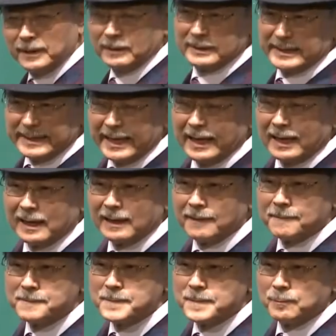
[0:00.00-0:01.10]
But
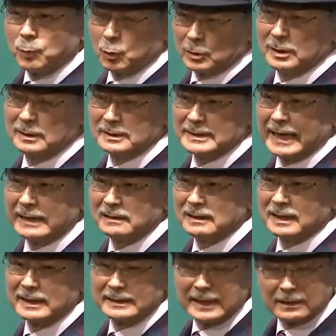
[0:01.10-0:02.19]
the same is
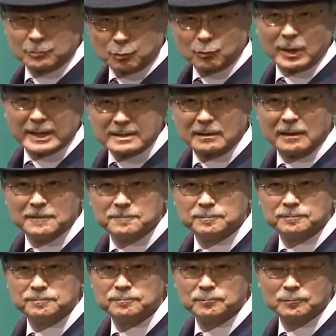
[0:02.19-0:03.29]
for portal sites.
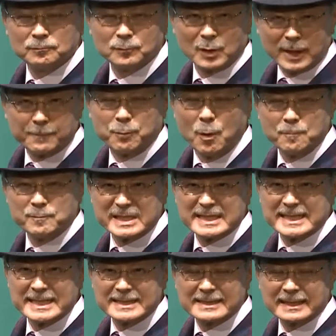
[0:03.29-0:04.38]
A
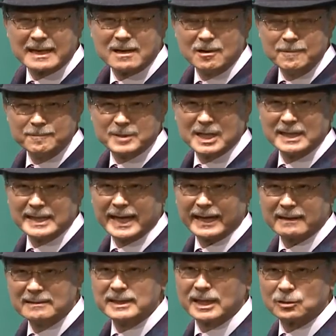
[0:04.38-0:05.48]
huge platform business has
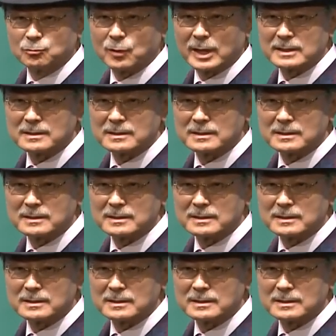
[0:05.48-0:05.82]
showed up.